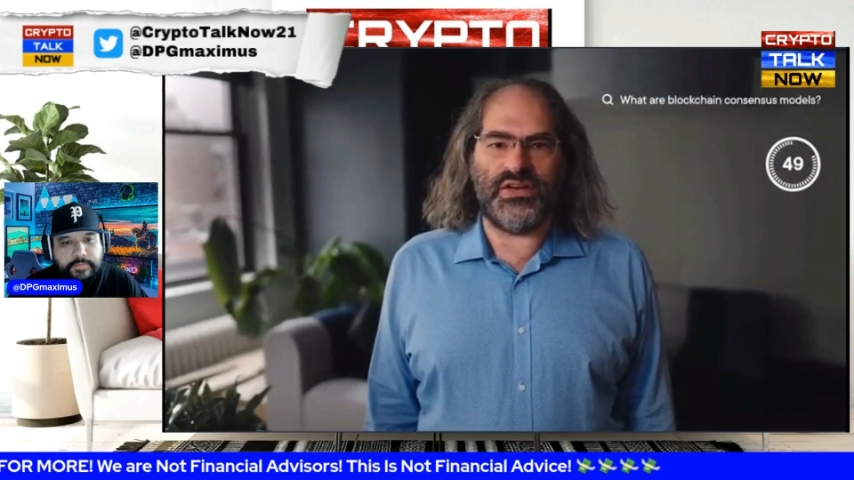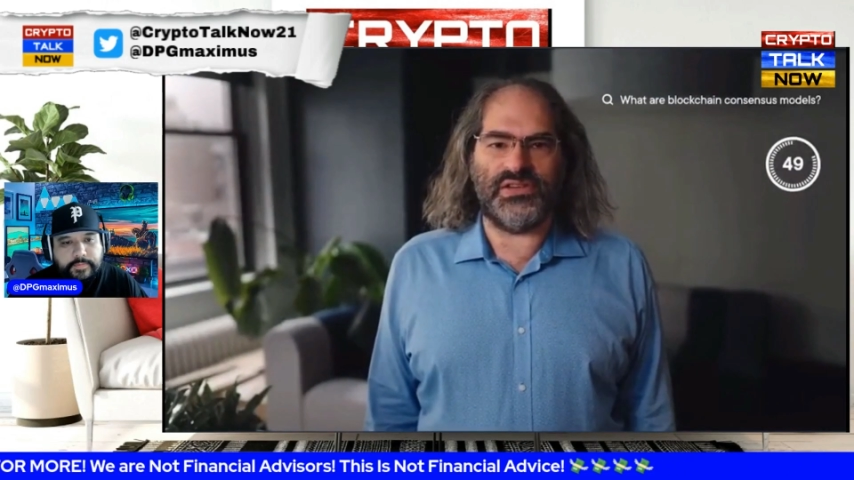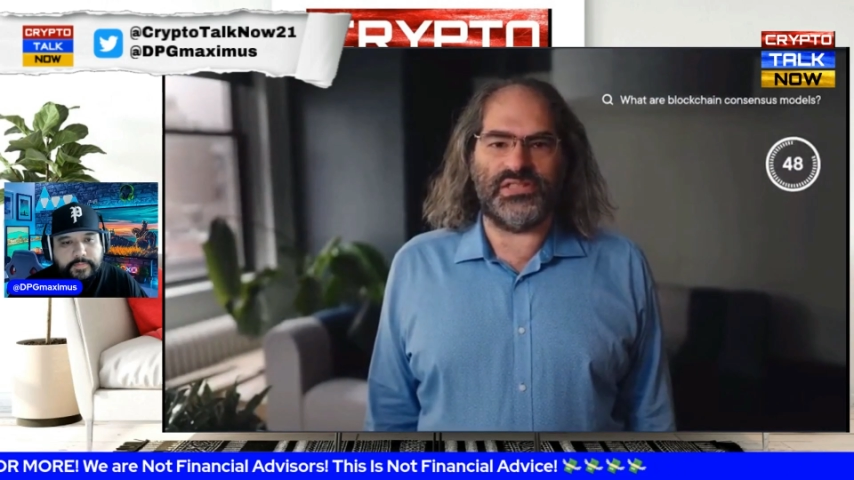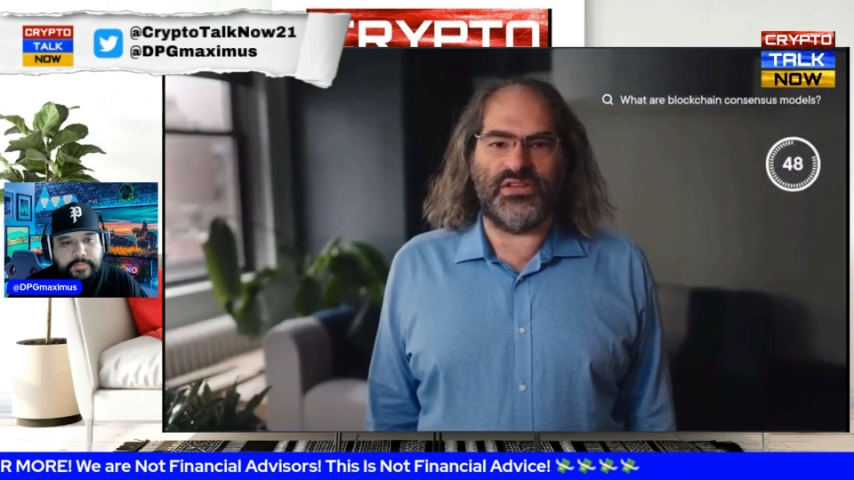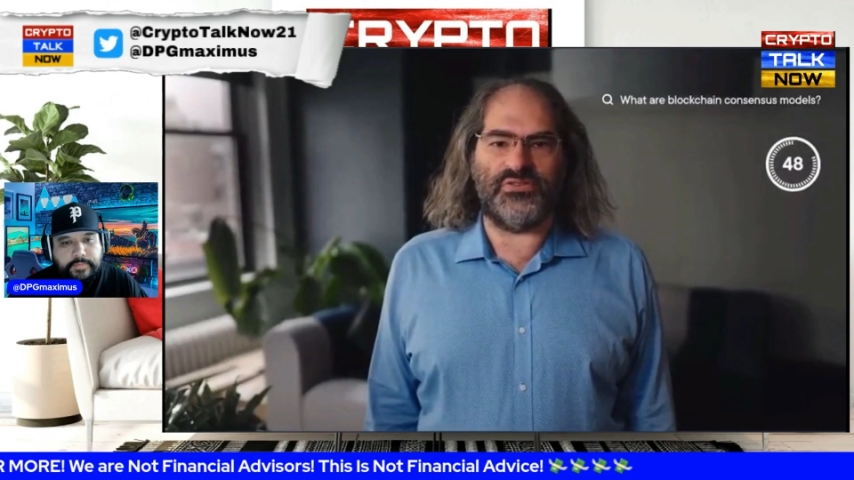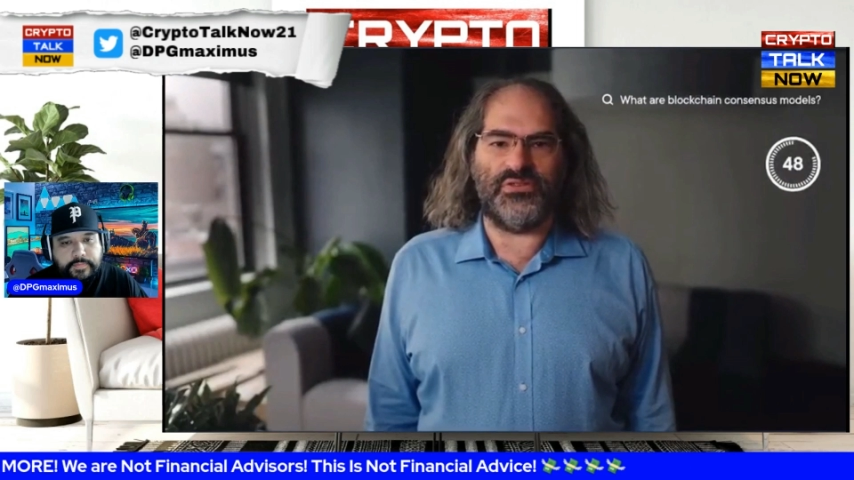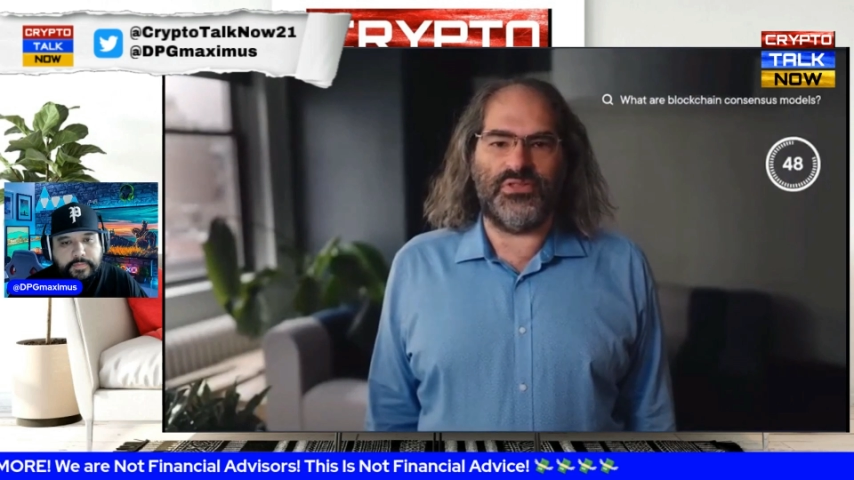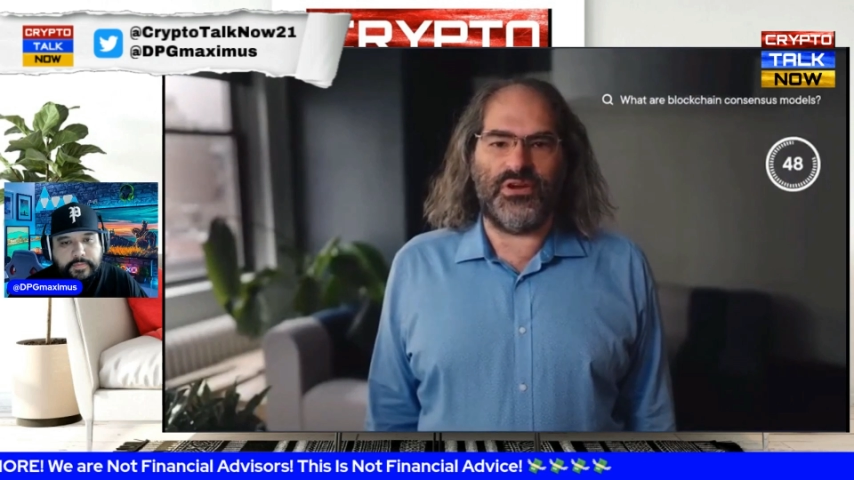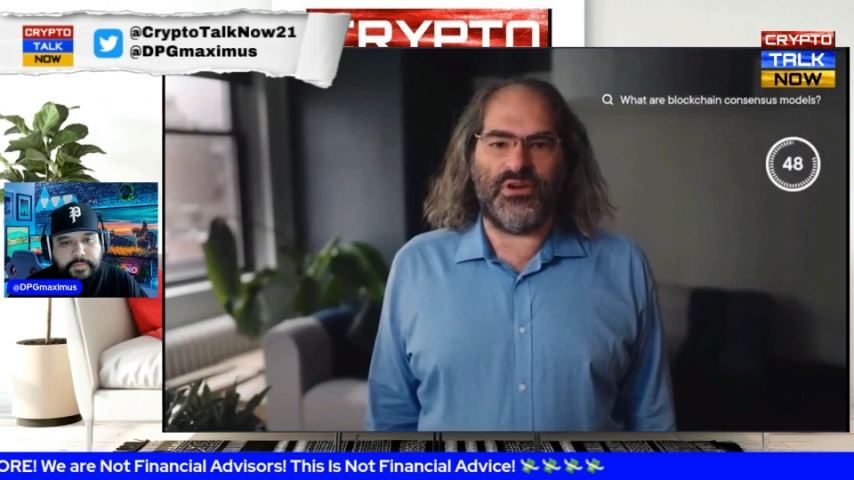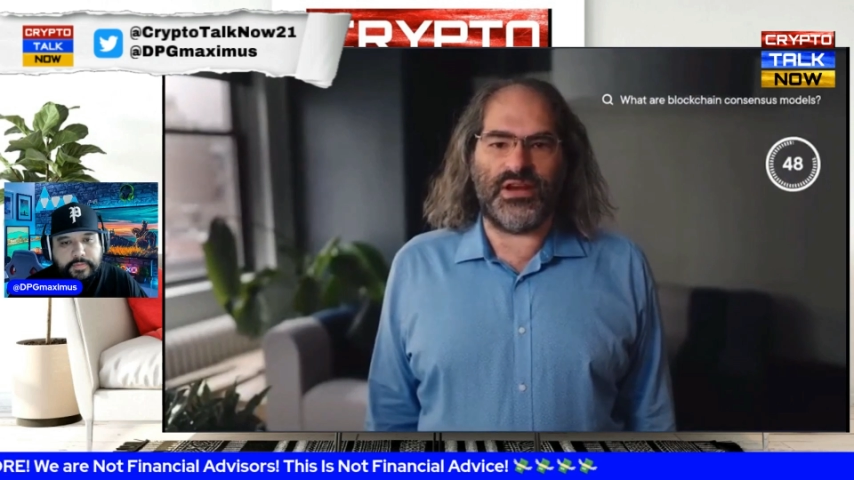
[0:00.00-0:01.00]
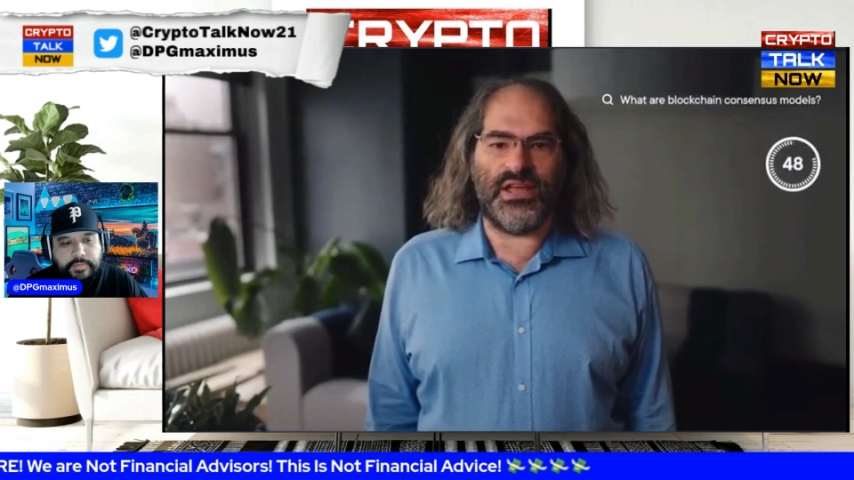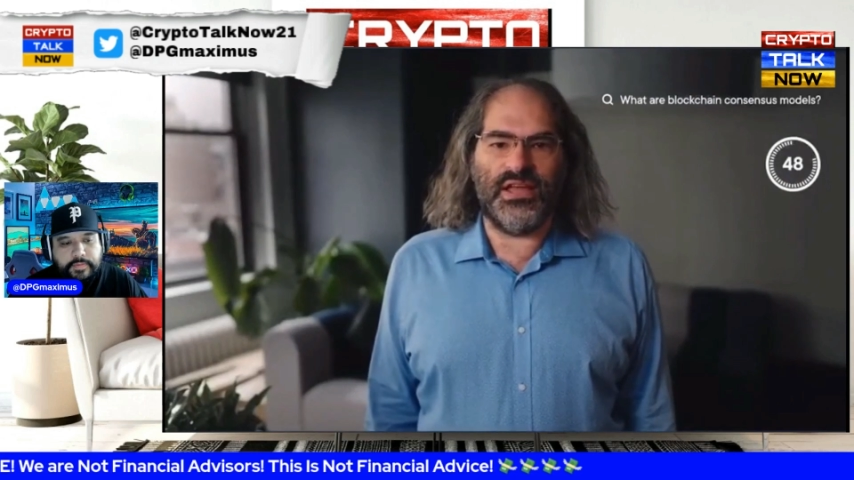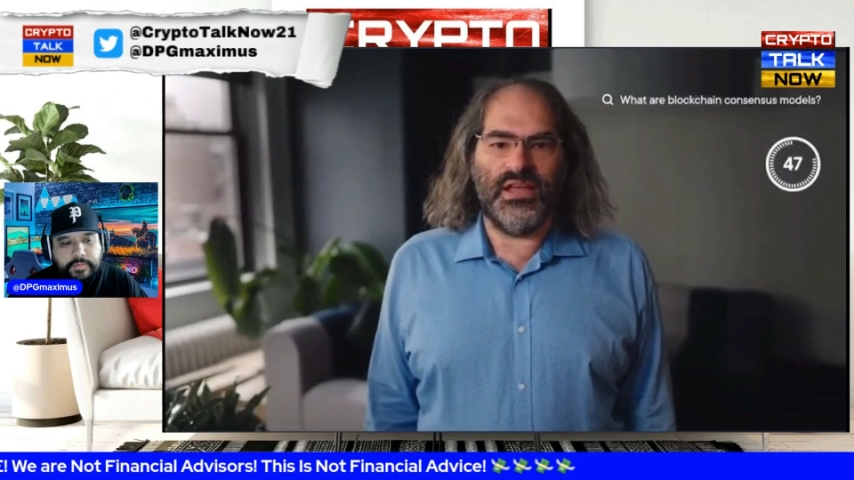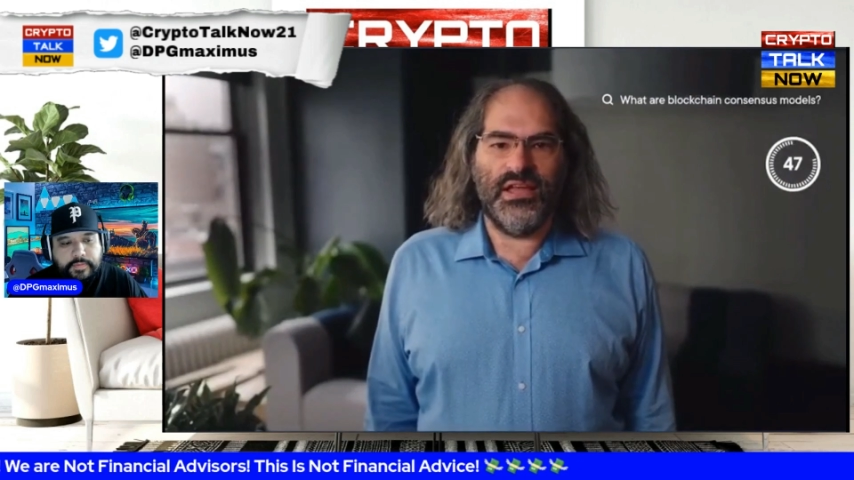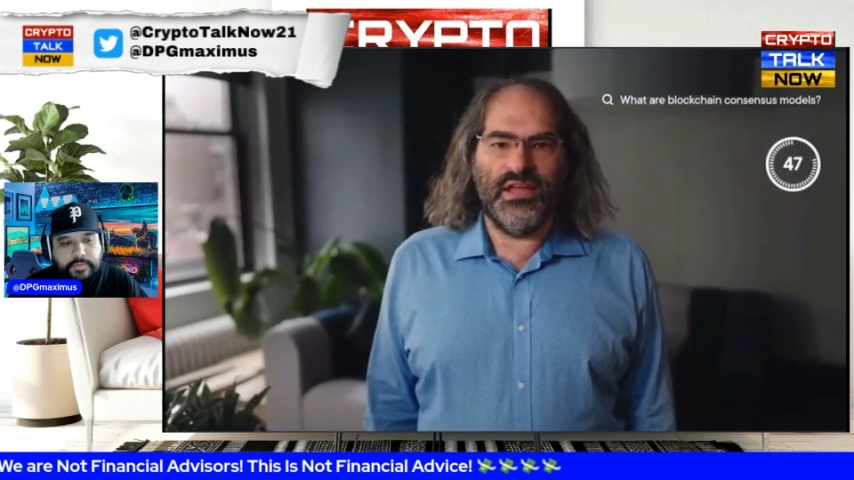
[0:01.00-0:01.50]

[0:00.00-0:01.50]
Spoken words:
on a central authority.